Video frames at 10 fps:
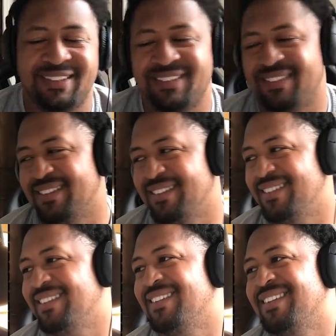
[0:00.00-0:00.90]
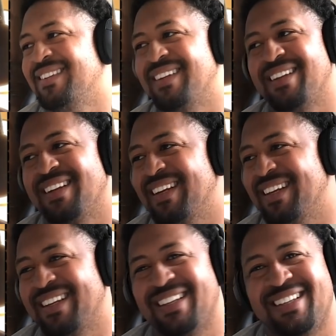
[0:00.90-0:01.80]

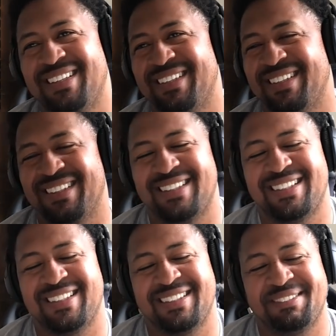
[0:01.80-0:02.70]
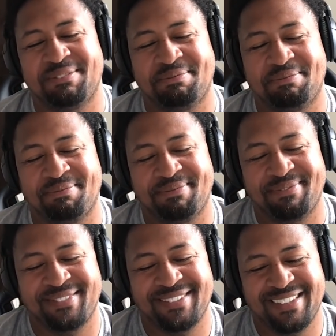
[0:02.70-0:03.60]

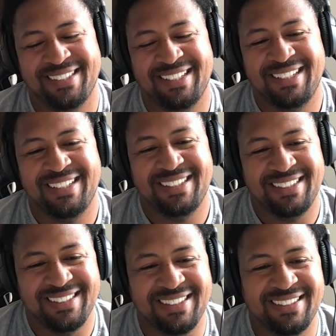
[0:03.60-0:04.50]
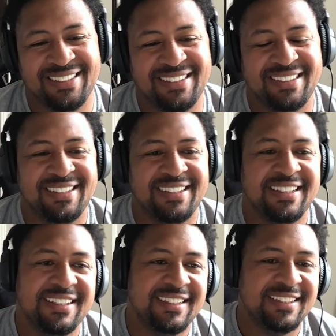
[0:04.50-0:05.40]

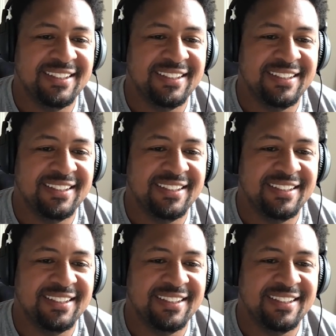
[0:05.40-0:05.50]
(not speaking)